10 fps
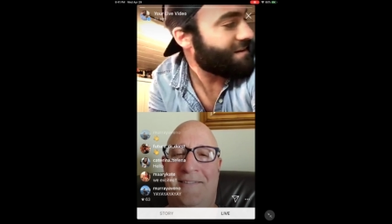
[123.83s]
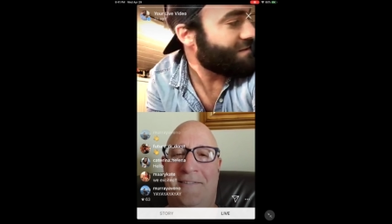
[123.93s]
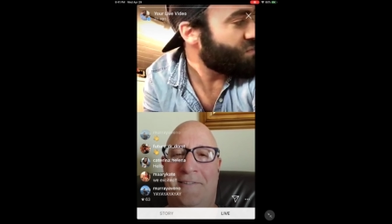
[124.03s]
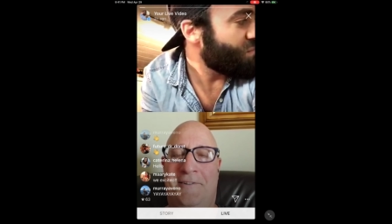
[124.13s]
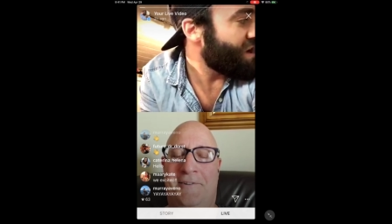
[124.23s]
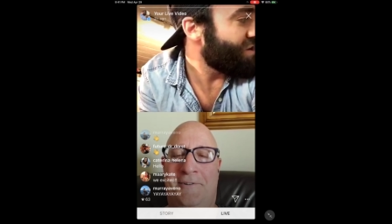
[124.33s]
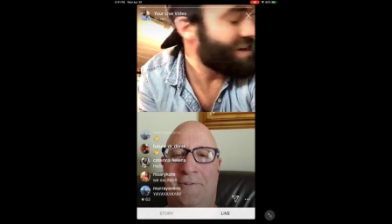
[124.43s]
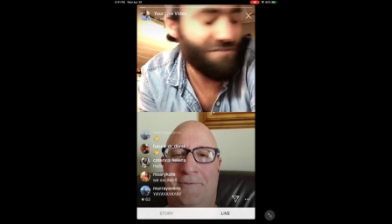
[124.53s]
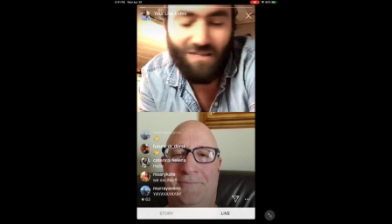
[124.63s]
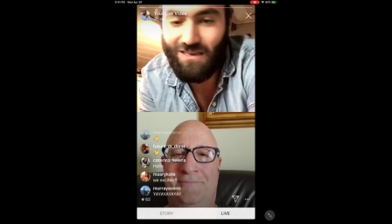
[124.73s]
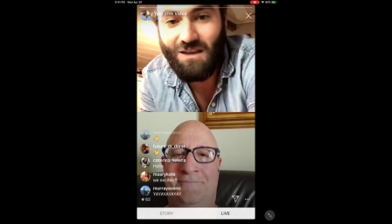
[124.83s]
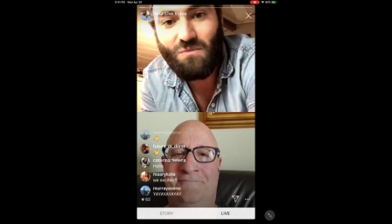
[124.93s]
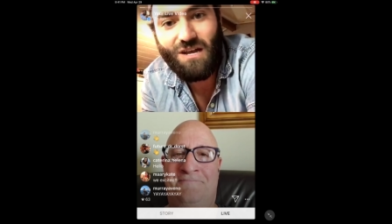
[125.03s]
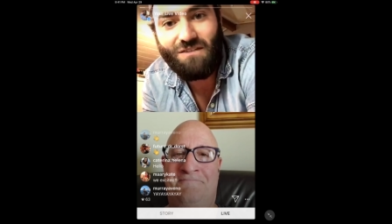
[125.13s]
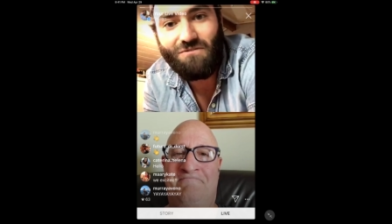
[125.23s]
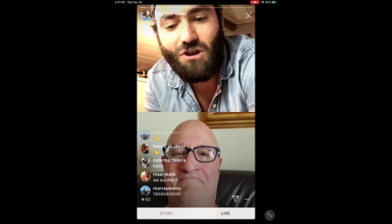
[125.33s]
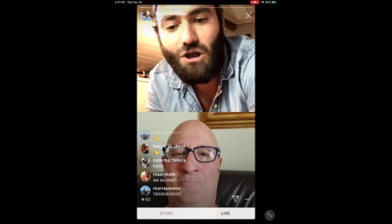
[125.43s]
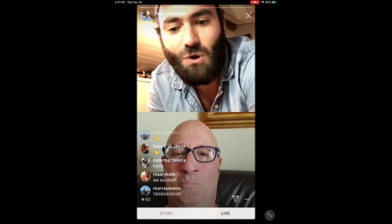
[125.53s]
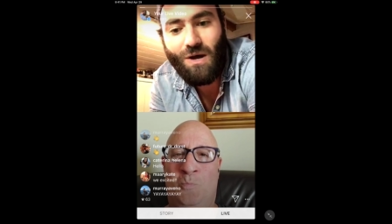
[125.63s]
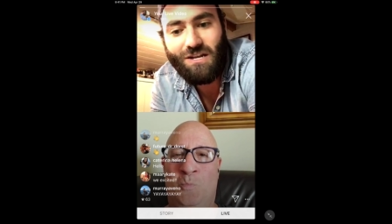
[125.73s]
prepared everything, but I have
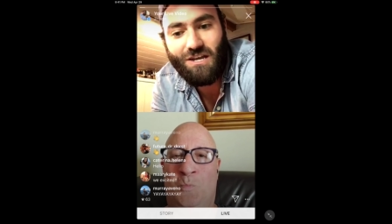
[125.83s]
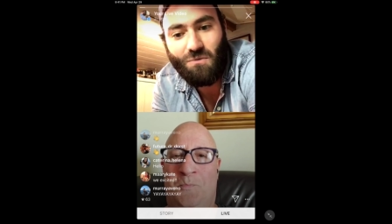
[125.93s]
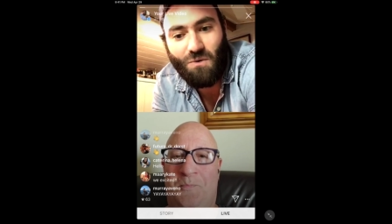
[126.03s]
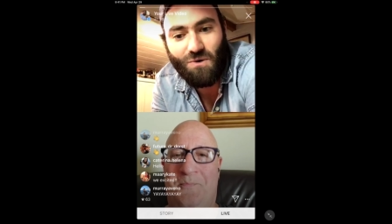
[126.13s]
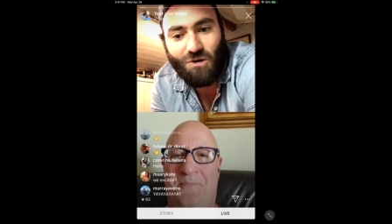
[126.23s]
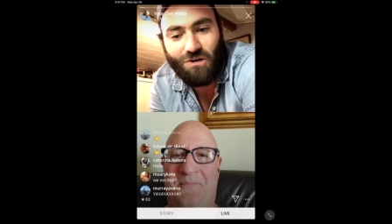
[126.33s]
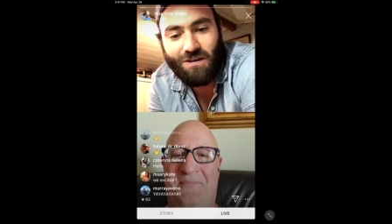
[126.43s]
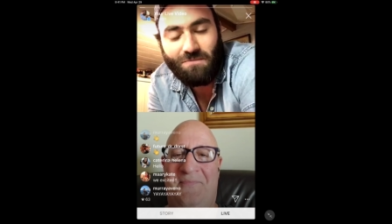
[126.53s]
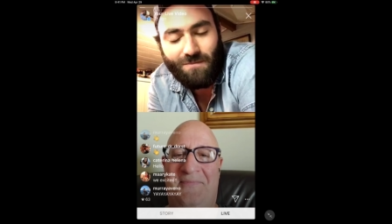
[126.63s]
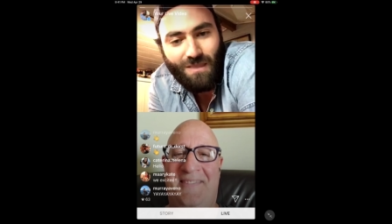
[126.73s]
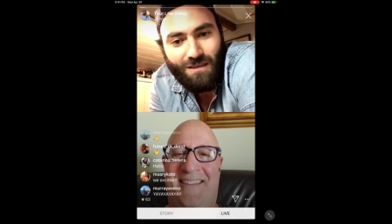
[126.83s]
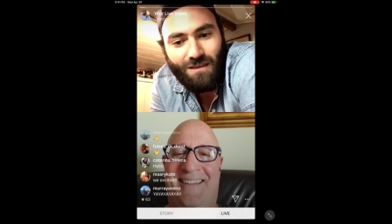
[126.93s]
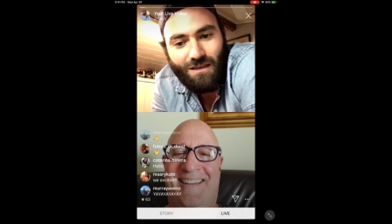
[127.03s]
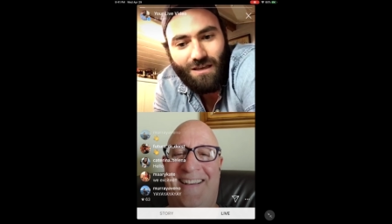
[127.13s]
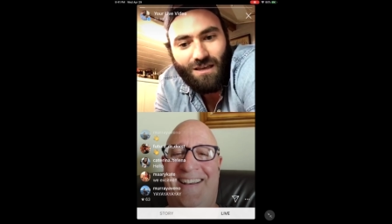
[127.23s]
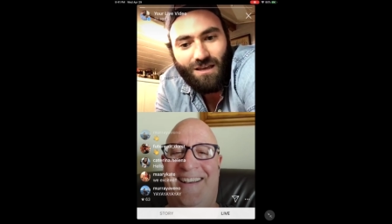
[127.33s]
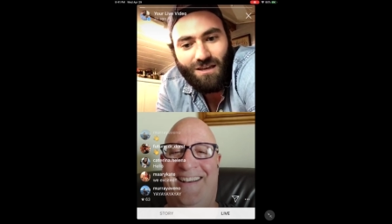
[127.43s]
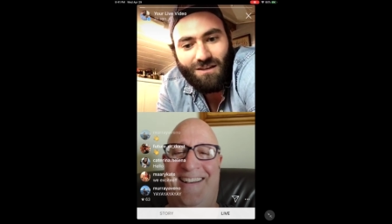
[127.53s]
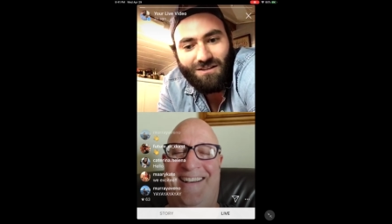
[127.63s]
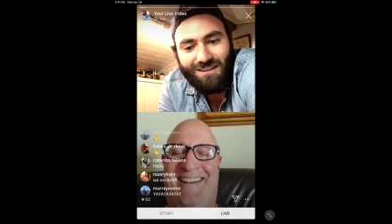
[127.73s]
no idea what we're cooking. And